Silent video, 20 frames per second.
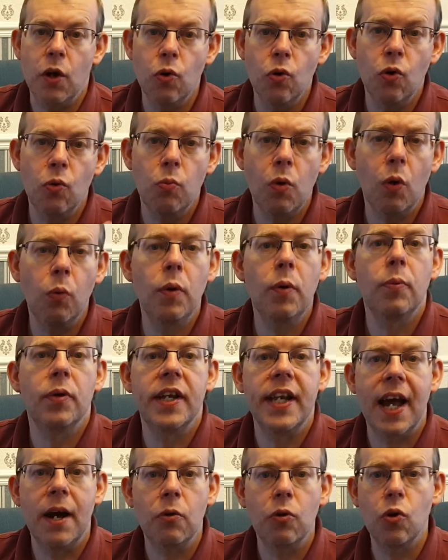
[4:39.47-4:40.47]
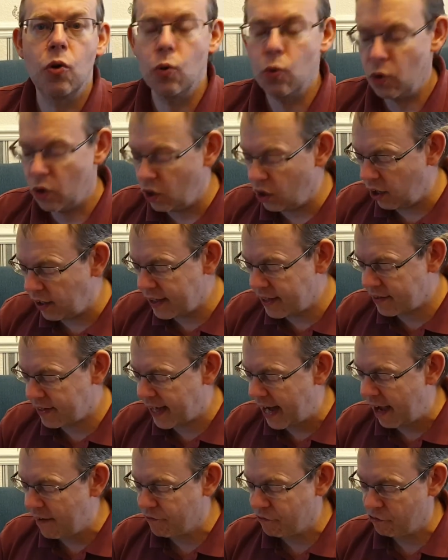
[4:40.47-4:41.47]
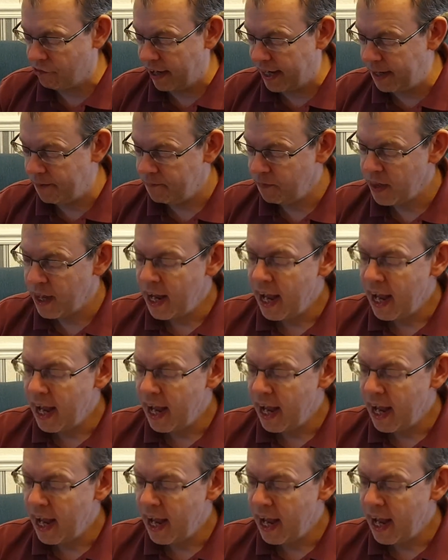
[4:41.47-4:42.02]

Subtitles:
or what we would now call light cavalry.